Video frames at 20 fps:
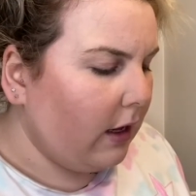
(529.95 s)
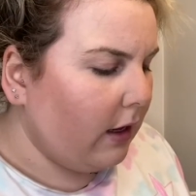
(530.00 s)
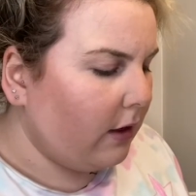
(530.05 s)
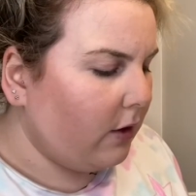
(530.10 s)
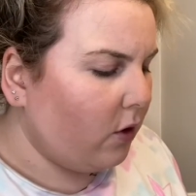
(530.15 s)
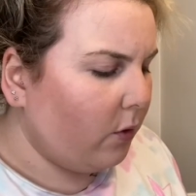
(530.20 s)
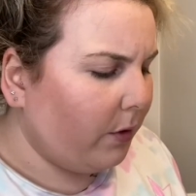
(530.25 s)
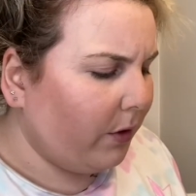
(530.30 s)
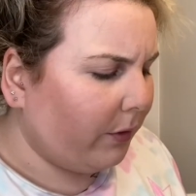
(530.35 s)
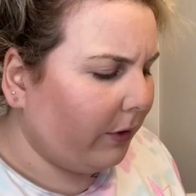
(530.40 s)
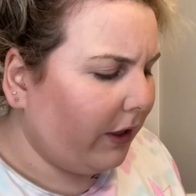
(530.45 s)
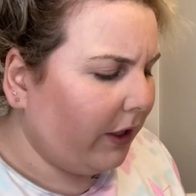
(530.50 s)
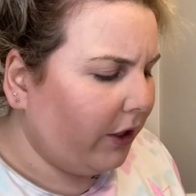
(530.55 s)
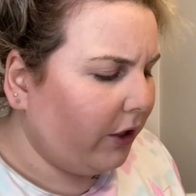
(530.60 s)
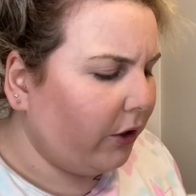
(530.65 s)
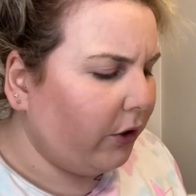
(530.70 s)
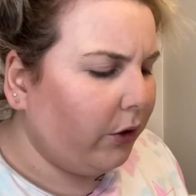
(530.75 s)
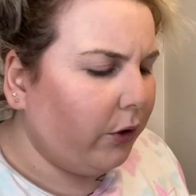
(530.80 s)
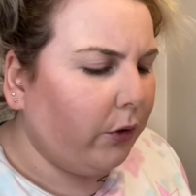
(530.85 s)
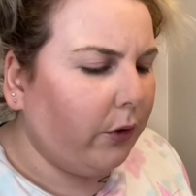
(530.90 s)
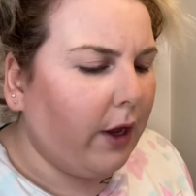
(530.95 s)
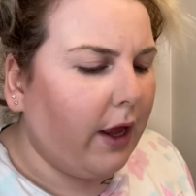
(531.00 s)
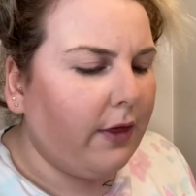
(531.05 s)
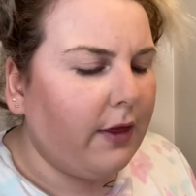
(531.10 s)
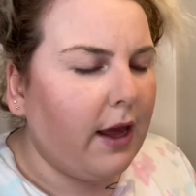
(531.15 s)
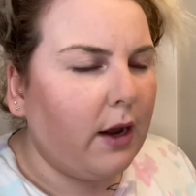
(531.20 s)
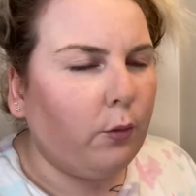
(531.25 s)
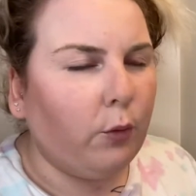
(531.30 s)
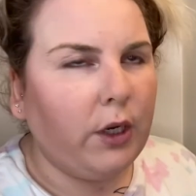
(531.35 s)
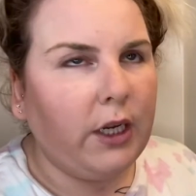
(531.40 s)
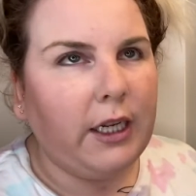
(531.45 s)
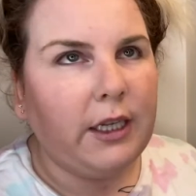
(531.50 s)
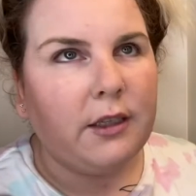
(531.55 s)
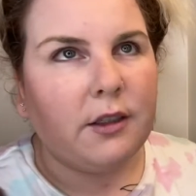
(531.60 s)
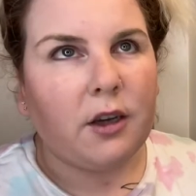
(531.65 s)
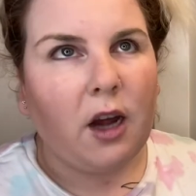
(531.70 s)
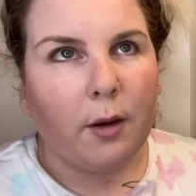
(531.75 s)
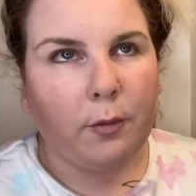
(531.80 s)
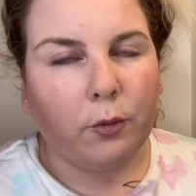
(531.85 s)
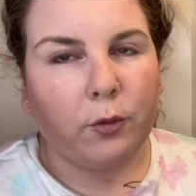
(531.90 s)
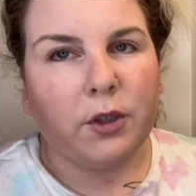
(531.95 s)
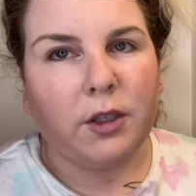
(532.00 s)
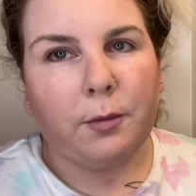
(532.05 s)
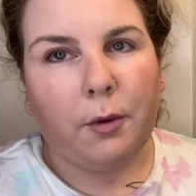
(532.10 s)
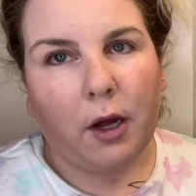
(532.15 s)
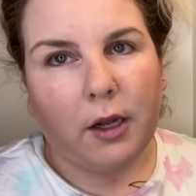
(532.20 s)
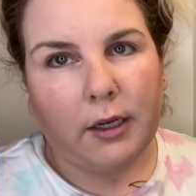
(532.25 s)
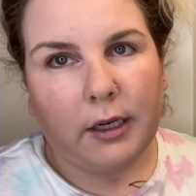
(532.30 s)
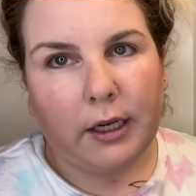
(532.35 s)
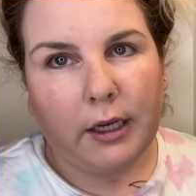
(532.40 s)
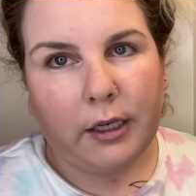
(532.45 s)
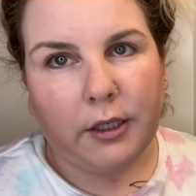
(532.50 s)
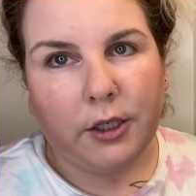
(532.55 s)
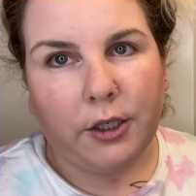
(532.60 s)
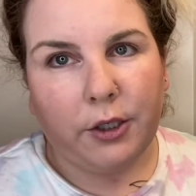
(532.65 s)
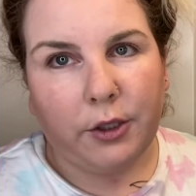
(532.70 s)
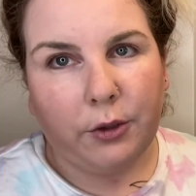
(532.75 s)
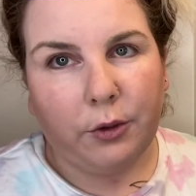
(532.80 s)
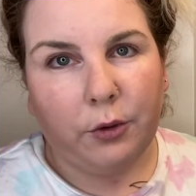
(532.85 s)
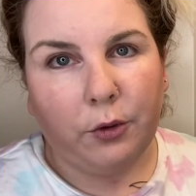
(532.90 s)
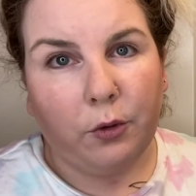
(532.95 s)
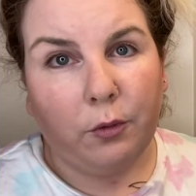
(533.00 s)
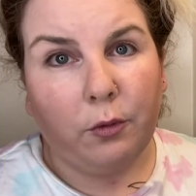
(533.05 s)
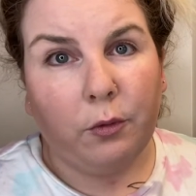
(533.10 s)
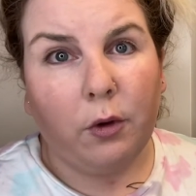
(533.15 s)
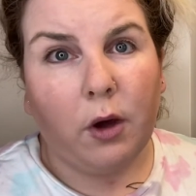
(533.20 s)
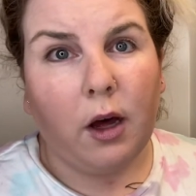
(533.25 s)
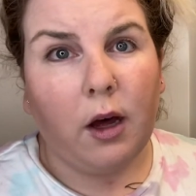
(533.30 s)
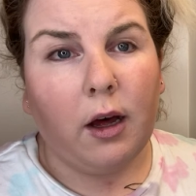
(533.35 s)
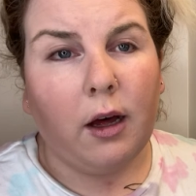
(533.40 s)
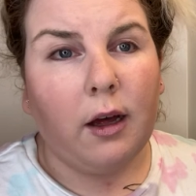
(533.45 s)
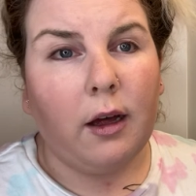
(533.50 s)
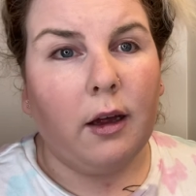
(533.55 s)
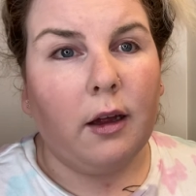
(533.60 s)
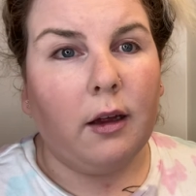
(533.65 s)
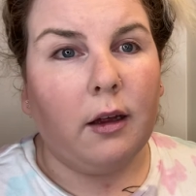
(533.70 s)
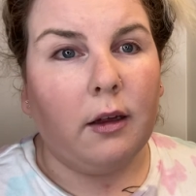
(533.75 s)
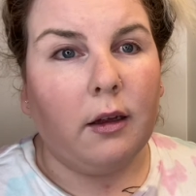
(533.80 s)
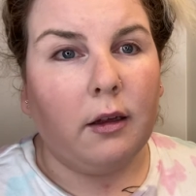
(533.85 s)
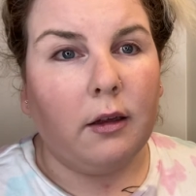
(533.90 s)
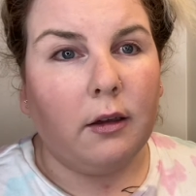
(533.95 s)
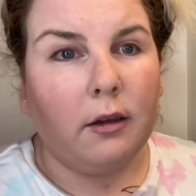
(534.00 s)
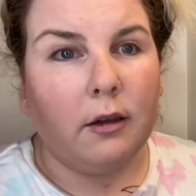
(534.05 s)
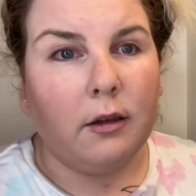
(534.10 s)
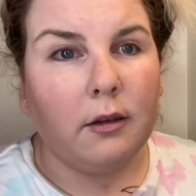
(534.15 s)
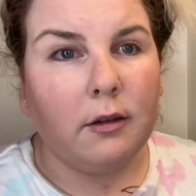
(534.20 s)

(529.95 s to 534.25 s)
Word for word: Nobody really knew. And then when he stopped responding to uh,